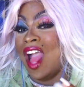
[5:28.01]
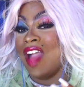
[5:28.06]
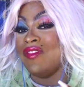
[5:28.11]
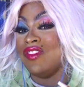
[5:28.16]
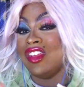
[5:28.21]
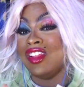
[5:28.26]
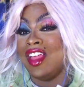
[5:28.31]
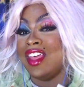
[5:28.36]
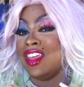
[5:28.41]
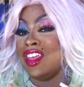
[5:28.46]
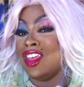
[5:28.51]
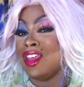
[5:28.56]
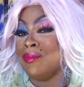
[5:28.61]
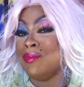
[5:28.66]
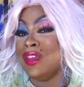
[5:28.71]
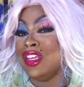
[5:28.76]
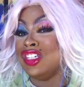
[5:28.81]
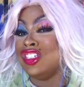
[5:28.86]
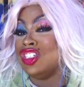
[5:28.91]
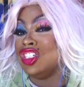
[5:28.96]
I feel like it could
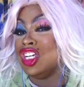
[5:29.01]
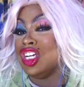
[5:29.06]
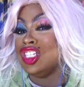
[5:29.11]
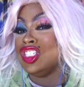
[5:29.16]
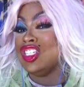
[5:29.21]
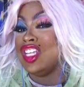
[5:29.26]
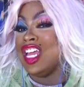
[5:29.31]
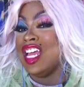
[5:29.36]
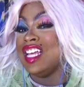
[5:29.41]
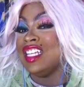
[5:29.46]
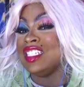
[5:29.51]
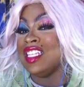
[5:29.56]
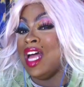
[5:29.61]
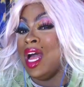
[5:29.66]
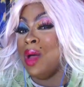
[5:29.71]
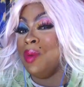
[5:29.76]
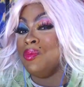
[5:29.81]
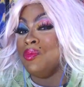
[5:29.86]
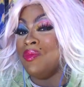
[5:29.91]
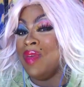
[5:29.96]
be just as
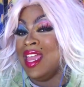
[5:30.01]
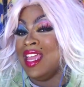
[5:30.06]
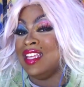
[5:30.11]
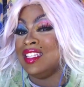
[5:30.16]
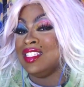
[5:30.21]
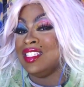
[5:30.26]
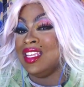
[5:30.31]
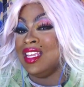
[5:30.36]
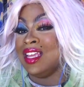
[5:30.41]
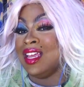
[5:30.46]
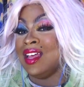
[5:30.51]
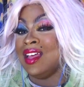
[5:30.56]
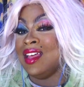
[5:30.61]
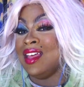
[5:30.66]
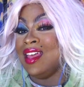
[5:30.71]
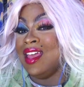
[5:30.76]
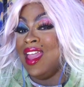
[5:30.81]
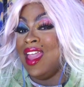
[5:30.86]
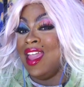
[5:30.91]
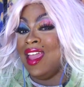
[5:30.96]
amazing
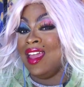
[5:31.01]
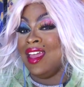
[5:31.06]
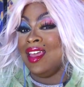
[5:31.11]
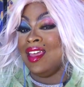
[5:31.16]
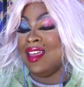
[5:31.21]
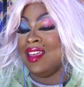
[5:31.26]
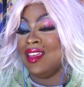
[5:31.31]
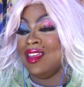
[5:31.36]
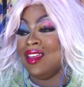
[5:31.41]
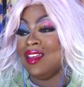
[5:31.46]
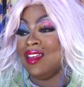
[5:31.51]
a